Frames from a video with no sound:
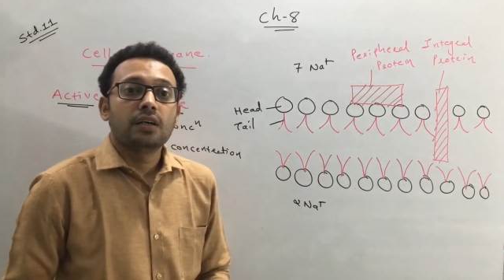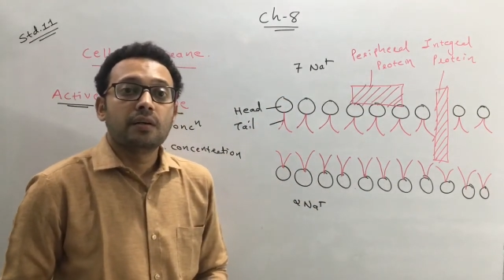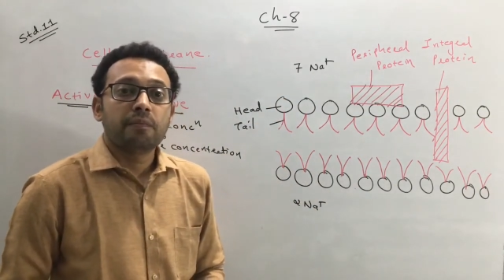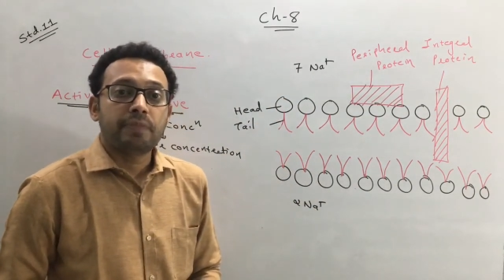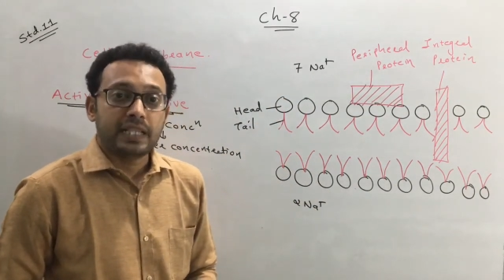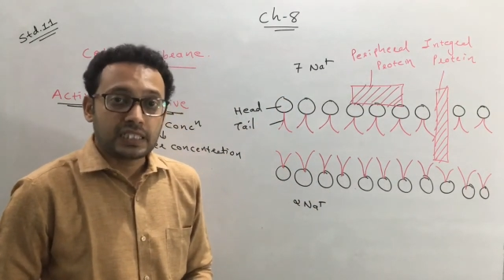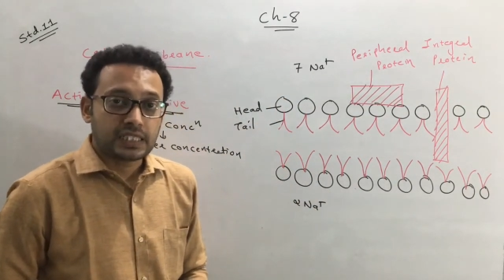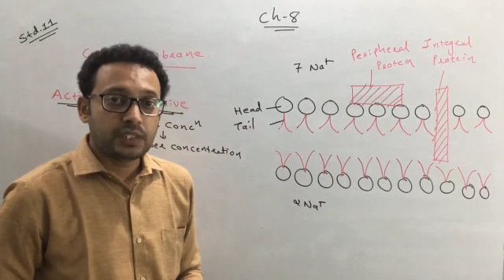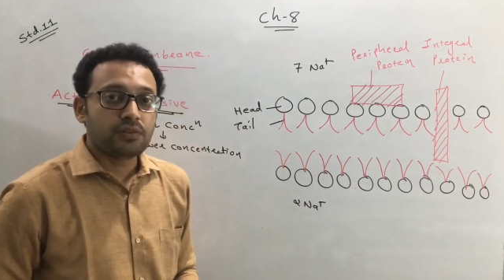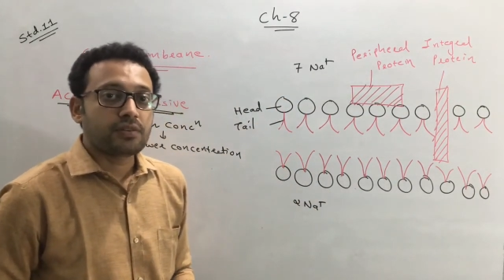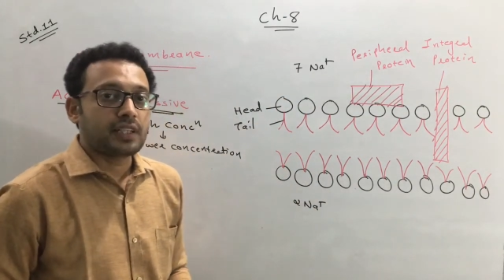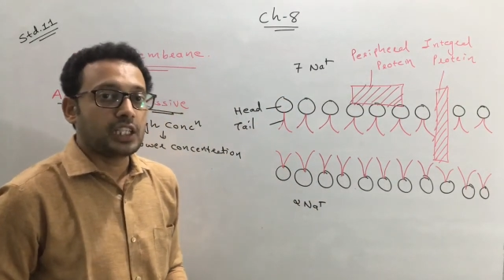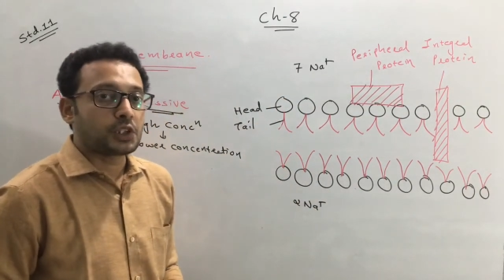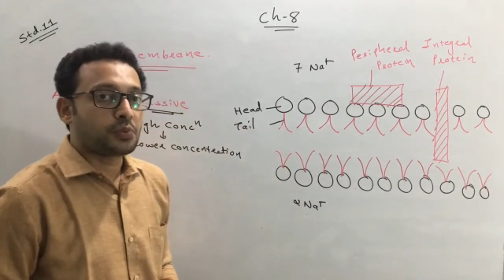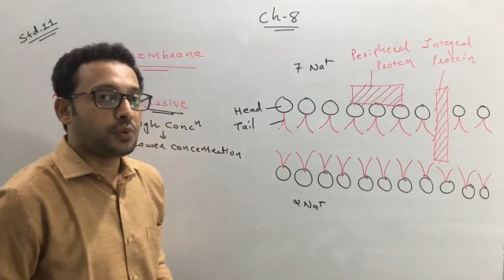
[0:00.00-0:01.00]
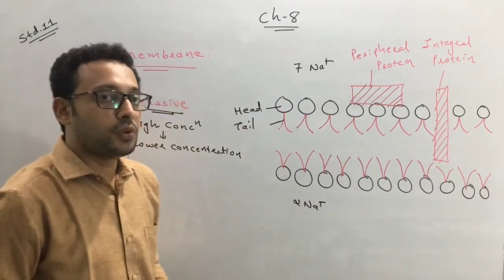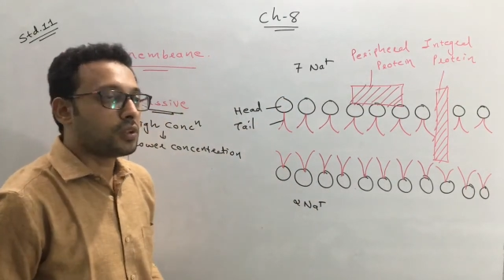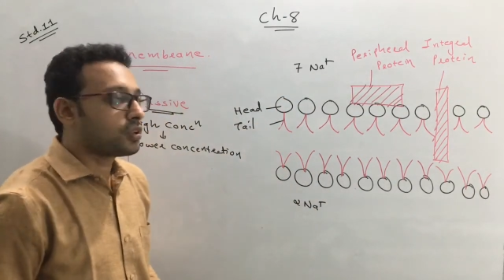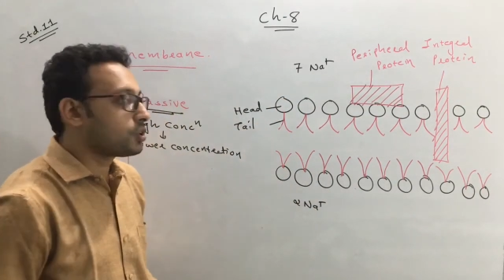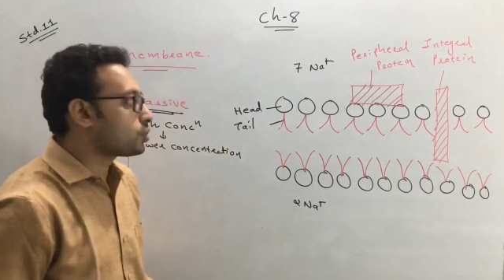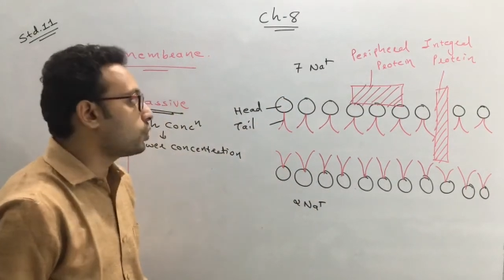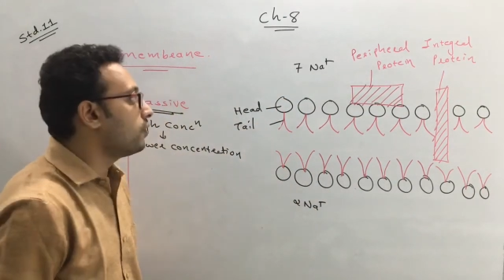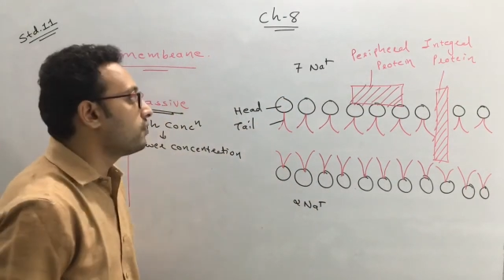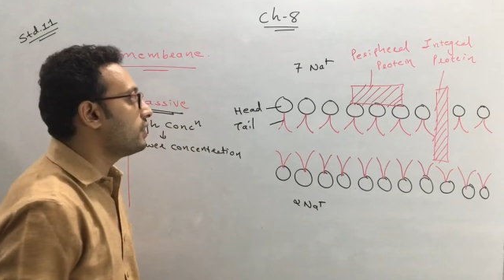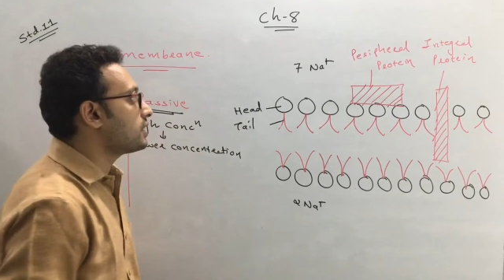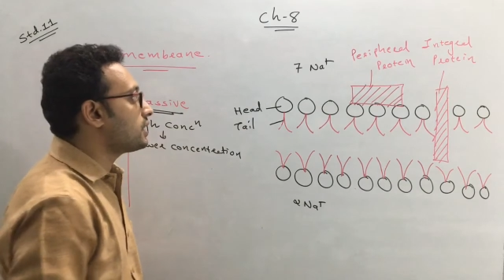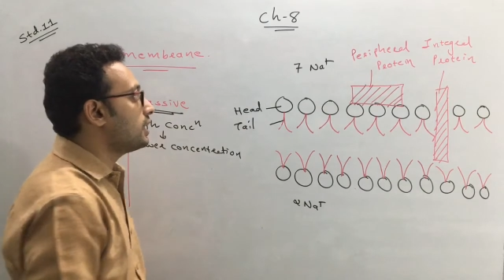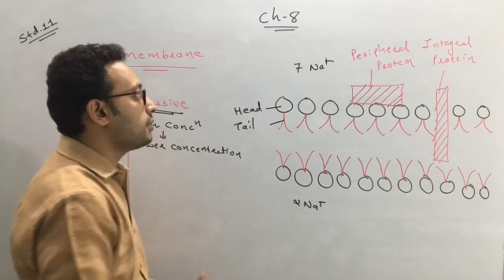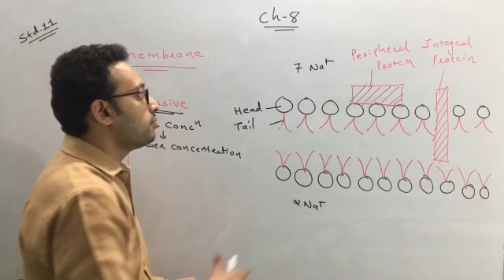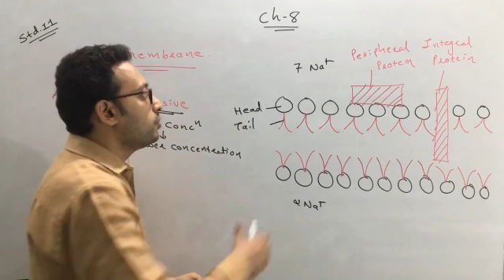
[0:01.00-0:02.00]
passive transport, so
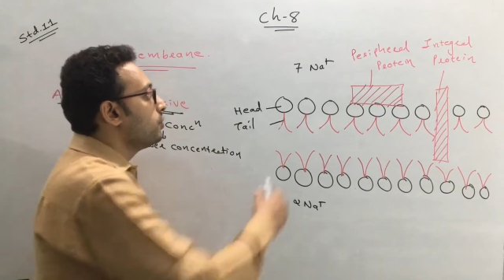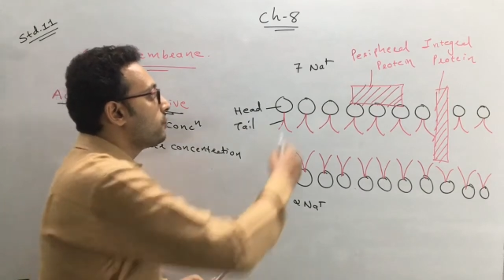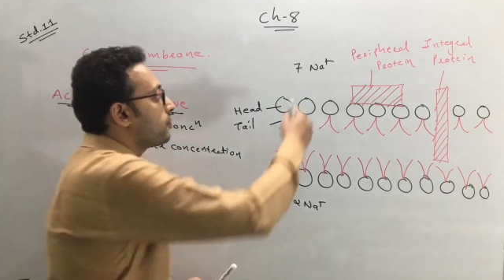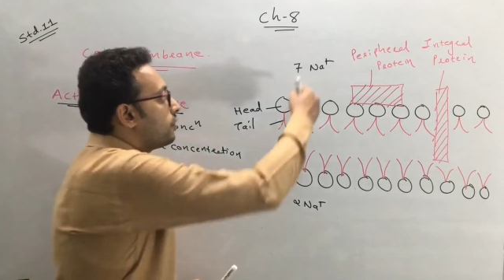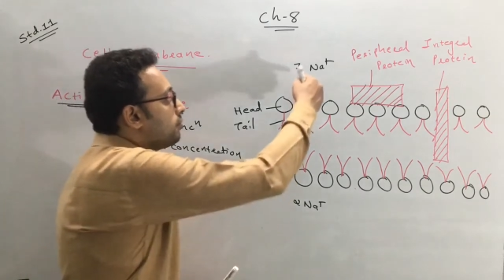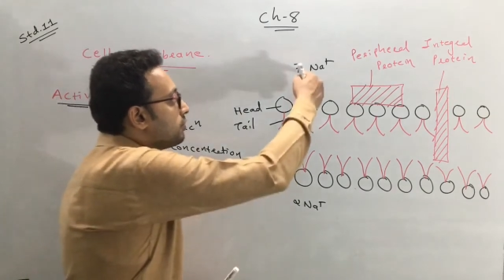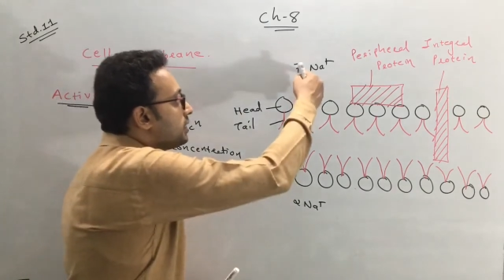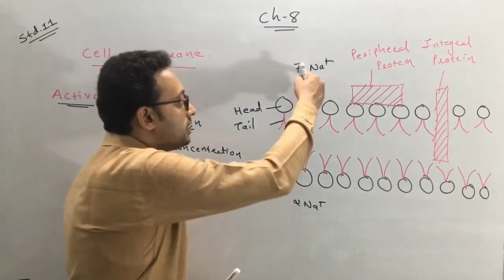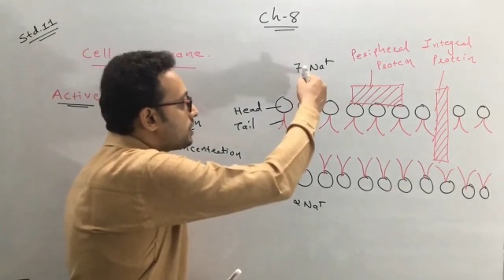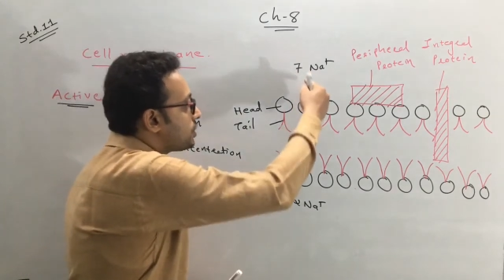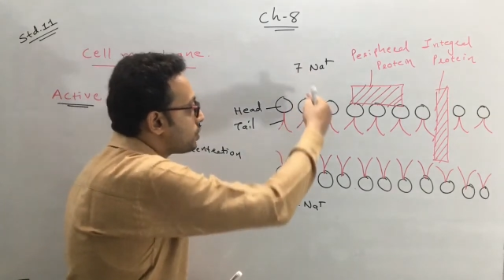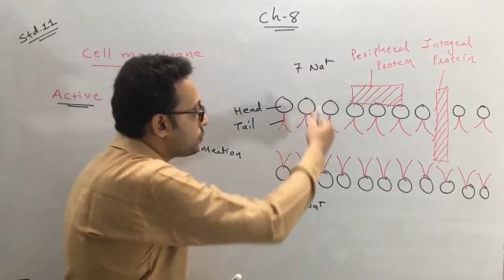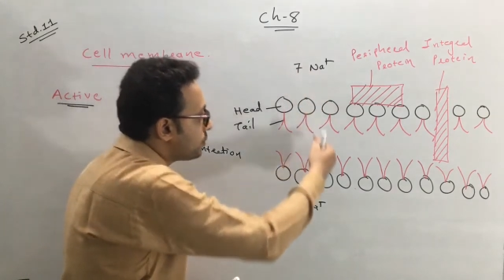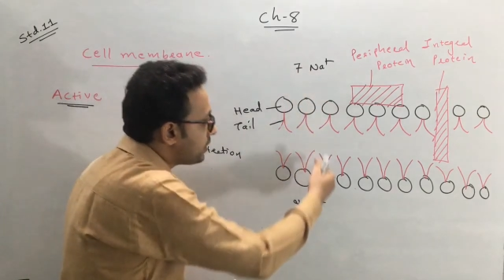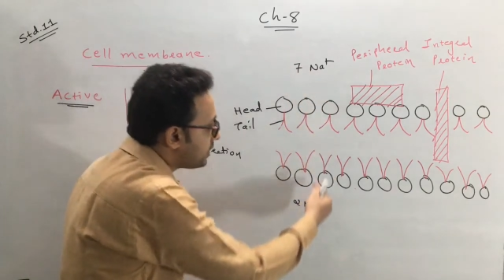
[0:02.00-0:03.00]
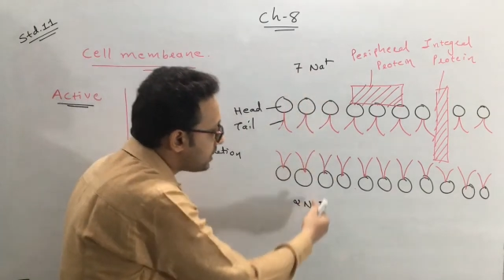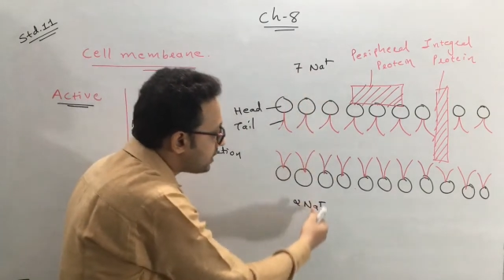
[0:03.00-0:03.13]
obviously it move from this to this